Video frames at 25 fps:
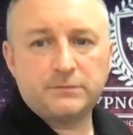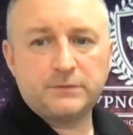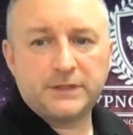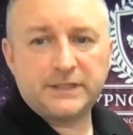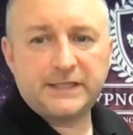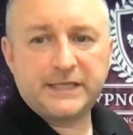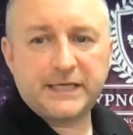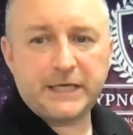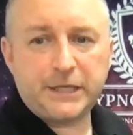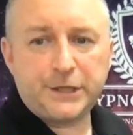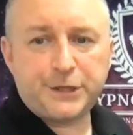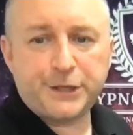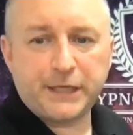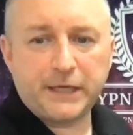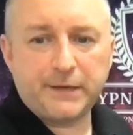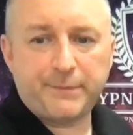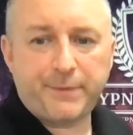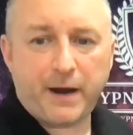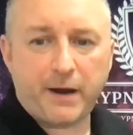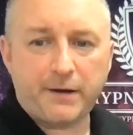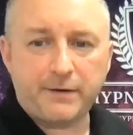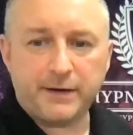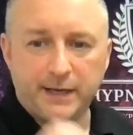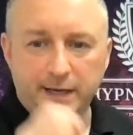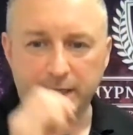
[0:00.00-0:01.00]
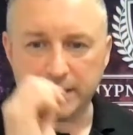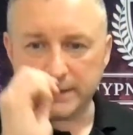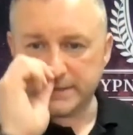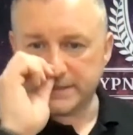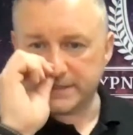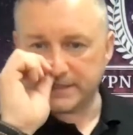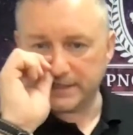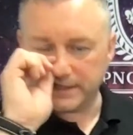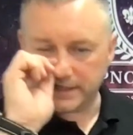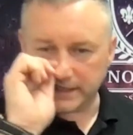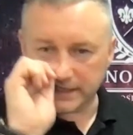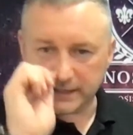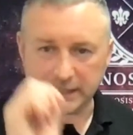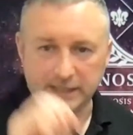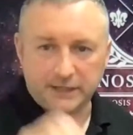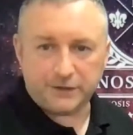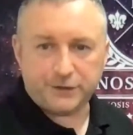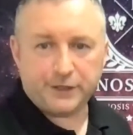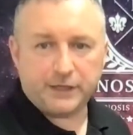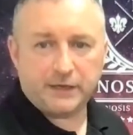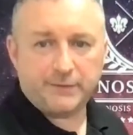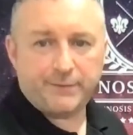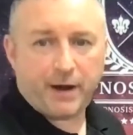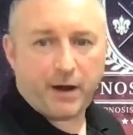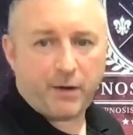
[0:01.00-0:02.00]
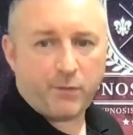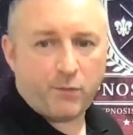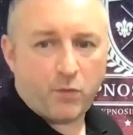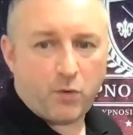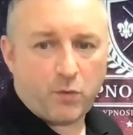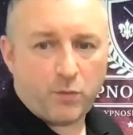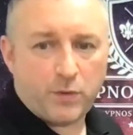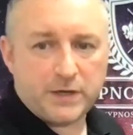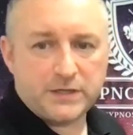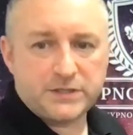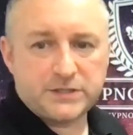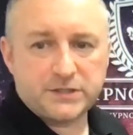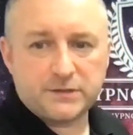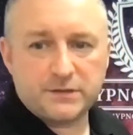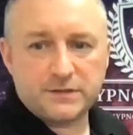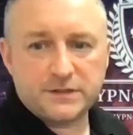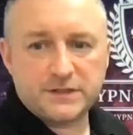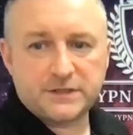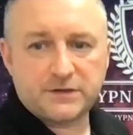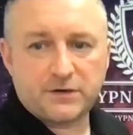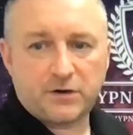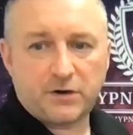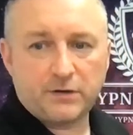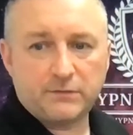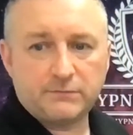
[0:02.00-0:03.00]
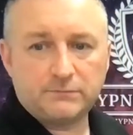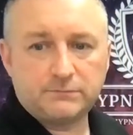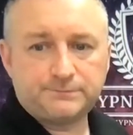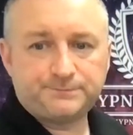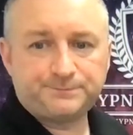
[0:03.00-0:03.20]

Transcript: the key thing about what we're doing tonight.